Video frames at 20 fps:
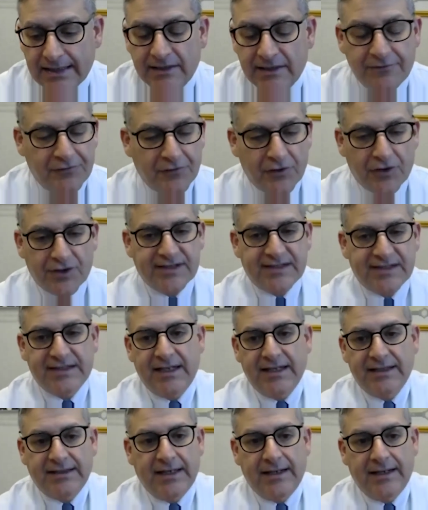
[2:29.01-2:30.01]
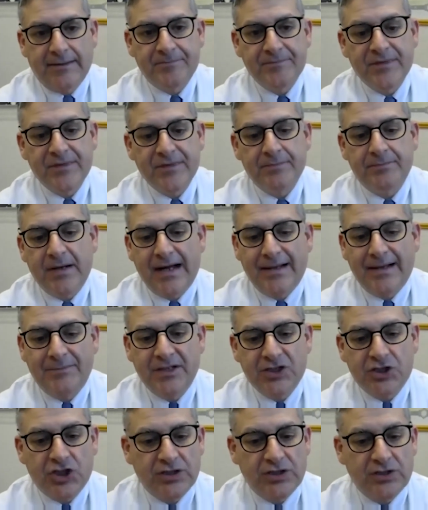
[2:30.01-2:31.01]
the first data
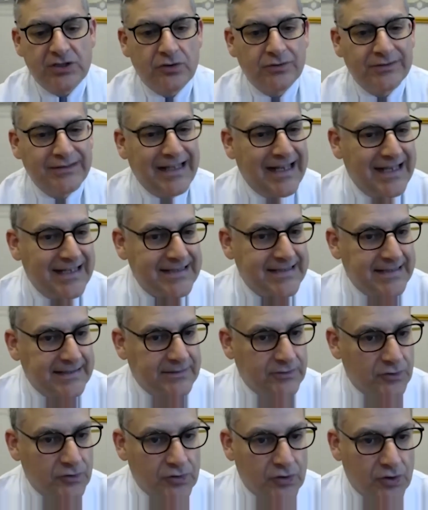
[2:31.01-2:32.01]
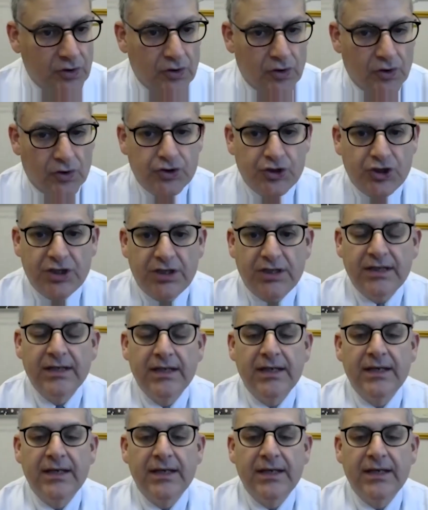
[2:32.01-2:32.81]
published on the Lancet Oncology